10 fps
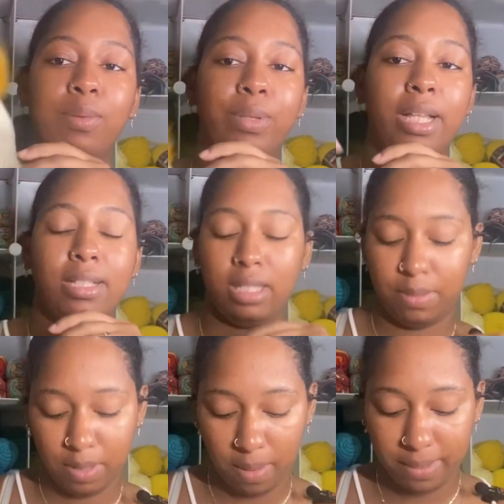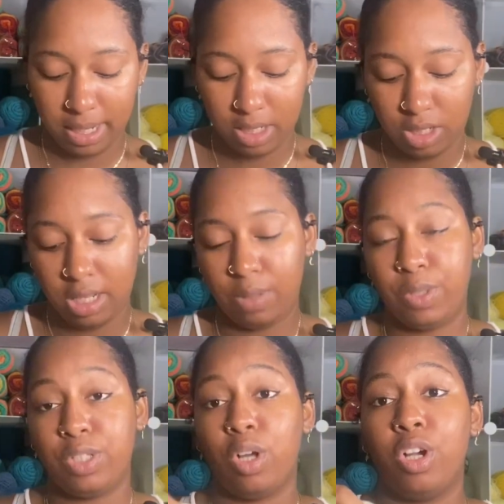with that same combination that
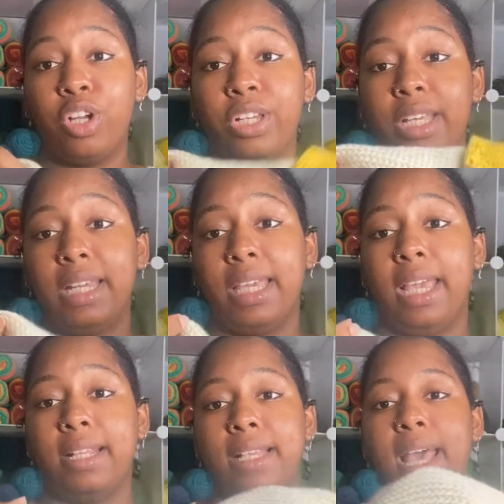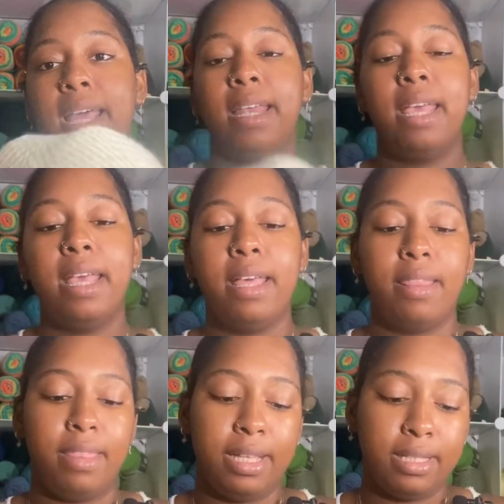we saw earlier in the kids hat.
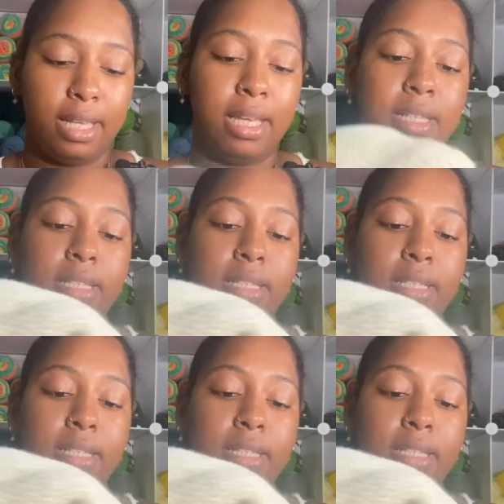This is